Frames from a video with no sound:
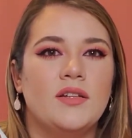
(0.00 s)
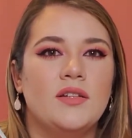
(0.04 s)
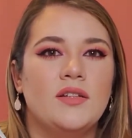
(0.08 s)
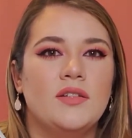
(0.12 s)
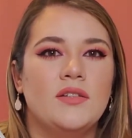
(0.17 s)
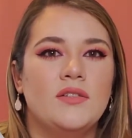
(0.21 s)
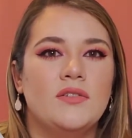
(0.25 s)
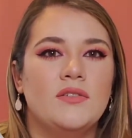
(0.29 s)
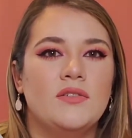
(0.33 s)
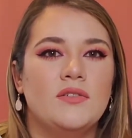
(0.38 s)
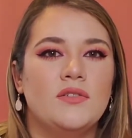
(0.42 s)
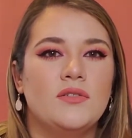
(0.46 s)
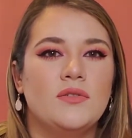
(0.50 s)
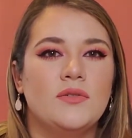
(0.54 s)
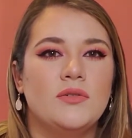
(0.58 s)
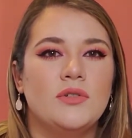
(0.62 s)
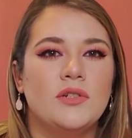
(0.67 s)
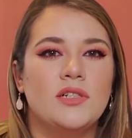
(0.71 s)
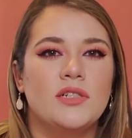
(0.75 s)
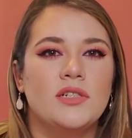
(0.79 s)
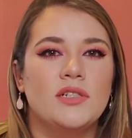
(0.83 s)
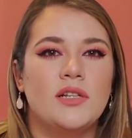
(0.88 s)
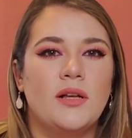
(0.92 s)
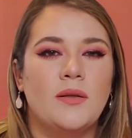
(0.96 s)
school
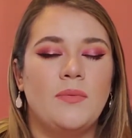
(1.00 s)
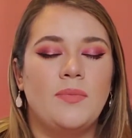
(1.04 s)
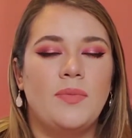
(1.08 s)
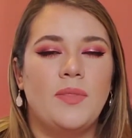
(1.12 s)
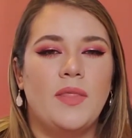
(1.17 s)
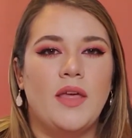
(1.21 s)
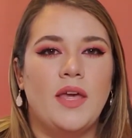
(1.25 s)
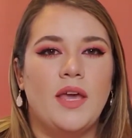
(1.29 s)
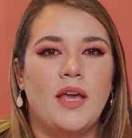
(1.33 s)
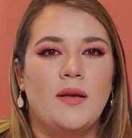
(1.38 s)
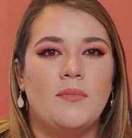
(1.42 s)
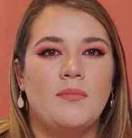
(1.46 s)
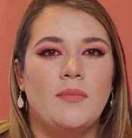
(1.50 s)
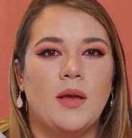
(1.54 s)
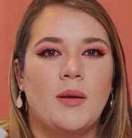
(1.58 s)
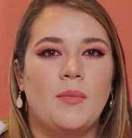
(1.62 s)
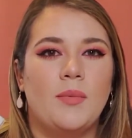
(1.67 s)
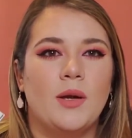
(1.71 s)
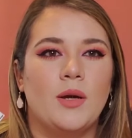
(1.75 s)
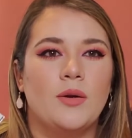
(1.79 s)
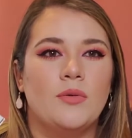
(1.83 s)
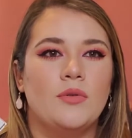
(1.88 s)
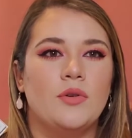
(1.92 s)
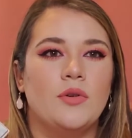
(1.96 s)
or something, maybe
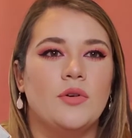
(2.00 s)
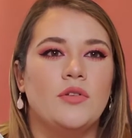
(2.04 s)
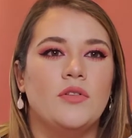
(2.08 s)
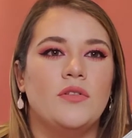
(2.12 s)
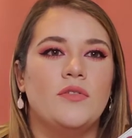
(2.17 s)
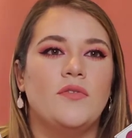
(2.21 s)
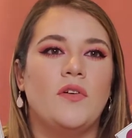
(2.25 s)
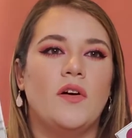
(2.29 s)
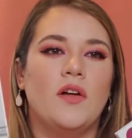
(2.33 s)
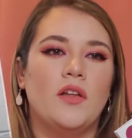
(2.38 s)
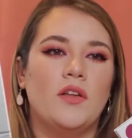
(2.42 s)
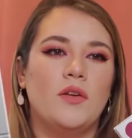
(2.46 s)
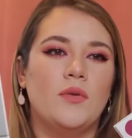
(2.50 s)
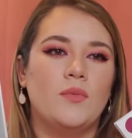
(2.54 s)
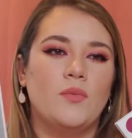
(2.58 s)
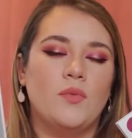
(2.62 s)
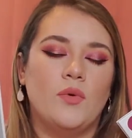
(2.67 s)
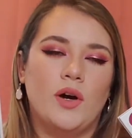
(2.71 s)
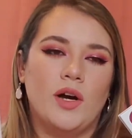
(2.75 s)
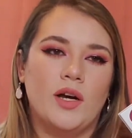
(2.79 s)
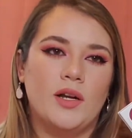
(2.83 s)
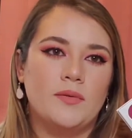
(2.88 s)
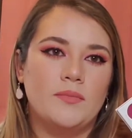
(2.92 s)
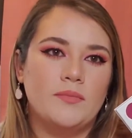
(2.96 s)
I would go with the volume
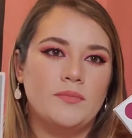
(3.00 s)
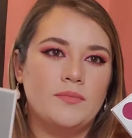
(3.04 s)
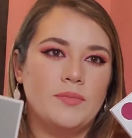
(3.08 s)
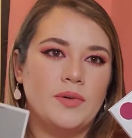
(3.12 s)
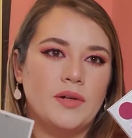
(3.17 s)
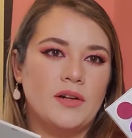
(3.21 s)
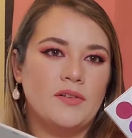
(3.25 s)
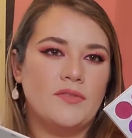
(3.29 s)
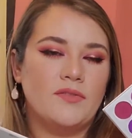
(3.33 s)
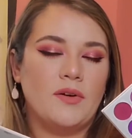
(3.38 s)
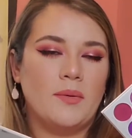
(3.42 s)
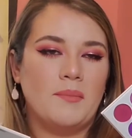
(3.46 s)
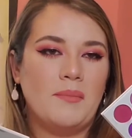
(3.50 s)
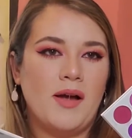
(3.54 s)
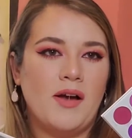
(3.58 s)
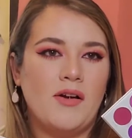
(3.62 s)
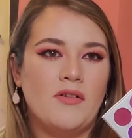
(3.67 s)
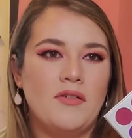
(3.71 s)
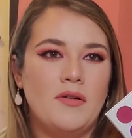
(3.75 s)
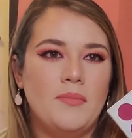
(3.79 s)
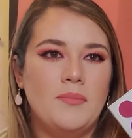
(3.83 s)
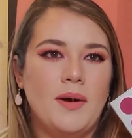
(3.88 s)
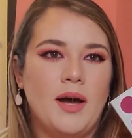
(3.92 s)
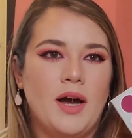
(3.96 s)
1. But if I'm out
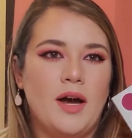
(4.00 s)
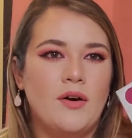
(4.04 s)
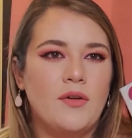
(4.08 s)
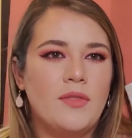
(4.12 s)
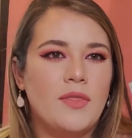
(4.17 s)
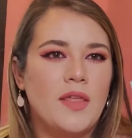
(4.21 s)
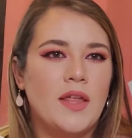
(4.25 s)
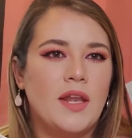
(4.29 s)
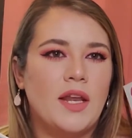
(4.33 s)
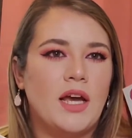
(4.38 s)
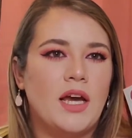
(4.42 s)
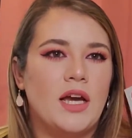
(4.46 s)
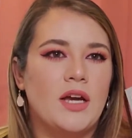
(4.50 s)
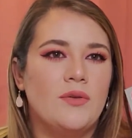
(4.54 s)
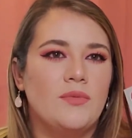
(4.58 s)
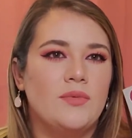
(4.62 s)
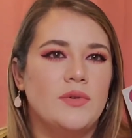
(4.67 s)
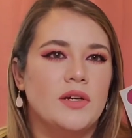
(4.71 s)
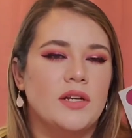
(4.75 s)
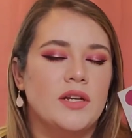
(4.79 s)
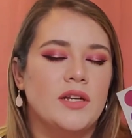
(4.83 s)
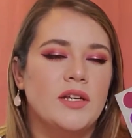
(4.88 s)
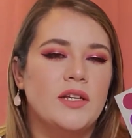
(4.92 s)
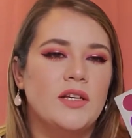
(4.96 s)
and about, then I
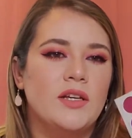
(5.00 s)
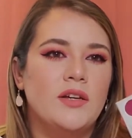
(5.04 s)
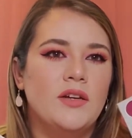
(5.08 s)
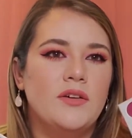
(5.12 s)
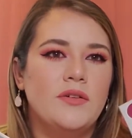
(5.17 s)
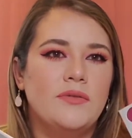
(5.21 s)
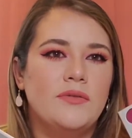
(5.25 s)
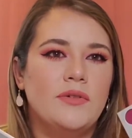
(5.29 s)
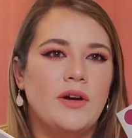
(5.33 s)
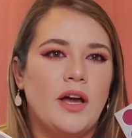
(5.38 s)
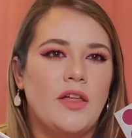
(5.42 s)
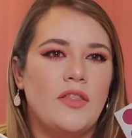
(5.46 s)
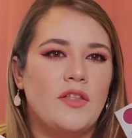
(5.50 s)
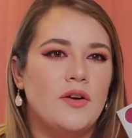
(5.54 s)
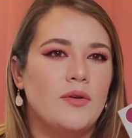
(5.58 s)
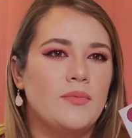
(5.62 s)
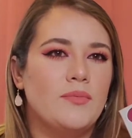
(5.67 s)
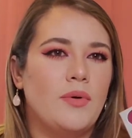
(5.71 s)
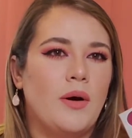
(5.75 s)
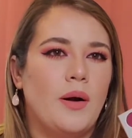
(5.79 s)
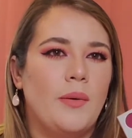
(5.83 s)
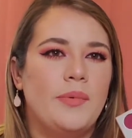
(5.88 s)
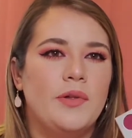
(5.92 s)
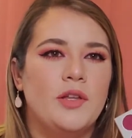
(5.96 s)
would rather
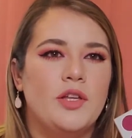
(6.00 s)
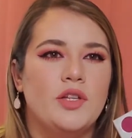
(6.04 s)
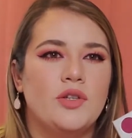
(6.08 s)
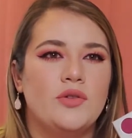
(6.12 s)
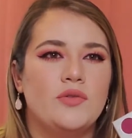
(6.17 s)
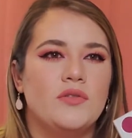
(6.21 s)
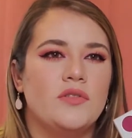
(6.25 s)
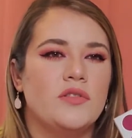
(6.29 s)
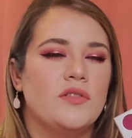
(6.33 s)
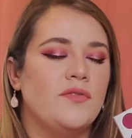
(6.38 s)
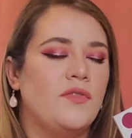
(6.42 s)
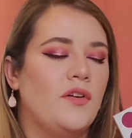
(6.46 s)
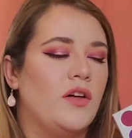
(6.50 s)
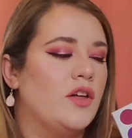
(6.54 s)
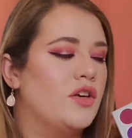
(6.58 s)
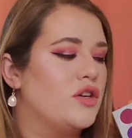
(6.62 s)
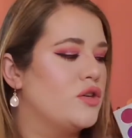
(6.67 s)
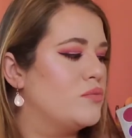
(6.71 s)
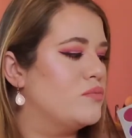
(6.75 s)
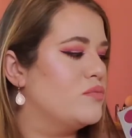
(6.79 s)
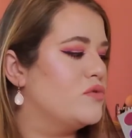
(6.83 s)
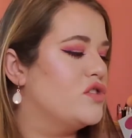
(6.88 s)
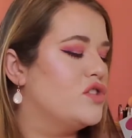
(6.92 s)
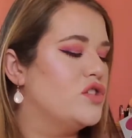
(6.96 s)
probably use the
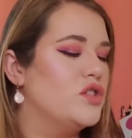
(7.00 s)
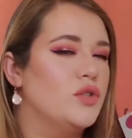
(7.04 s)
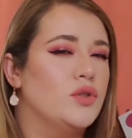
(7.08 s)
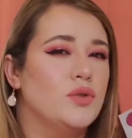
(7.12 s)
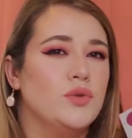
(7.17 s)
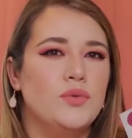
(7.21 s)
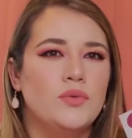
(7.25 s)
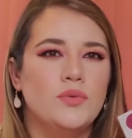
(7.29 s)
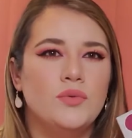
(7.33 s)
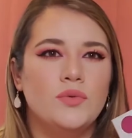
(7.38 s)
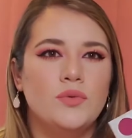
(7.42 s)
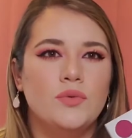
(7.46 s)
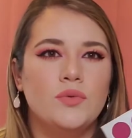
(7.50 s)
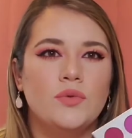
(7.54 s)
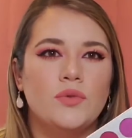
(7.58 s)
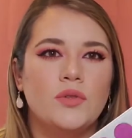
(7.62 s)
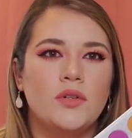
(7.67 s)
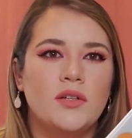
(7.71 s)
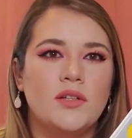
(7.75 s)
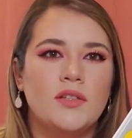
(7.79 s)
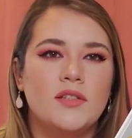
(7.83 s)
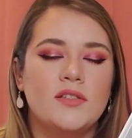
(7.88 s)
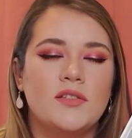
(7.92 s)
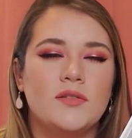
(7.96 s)
volume 2.
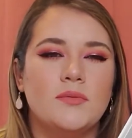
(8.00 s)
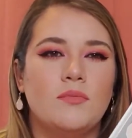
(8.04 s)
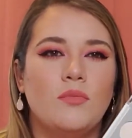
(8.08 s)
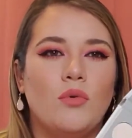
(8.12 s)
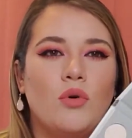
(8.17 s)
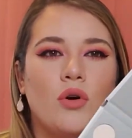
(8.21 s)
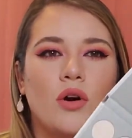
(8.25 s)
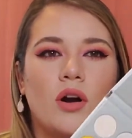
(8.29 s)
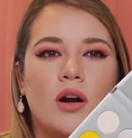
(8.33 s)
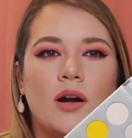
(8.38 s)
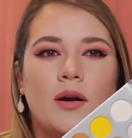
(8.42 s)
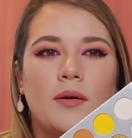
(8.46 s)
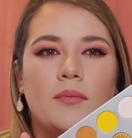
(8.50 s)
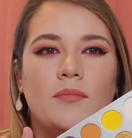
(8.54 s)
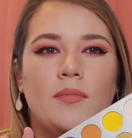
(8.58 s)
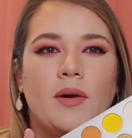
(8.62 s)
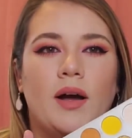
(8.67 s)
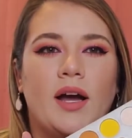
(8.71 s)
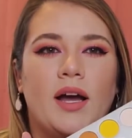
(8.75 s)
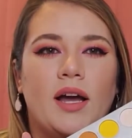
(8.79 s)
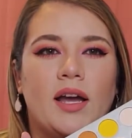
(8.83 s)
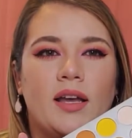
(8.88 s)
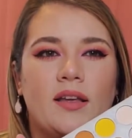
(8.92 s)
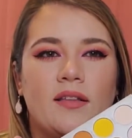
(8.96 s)
It's more
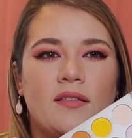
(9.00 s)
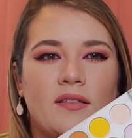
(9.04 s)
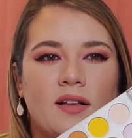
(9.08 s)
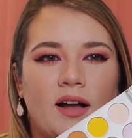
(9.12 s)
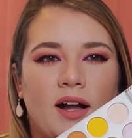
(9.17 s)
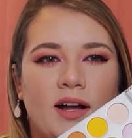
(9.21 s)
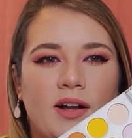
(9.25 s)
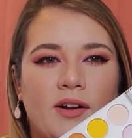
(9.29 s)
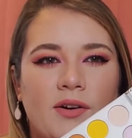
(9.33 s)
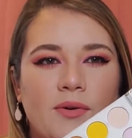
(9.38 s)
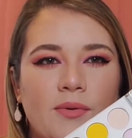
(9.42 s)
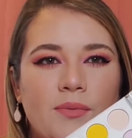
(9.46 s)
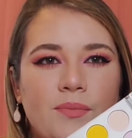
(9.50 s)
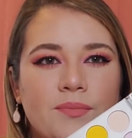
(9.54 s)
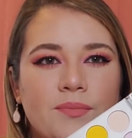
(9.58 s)
my style.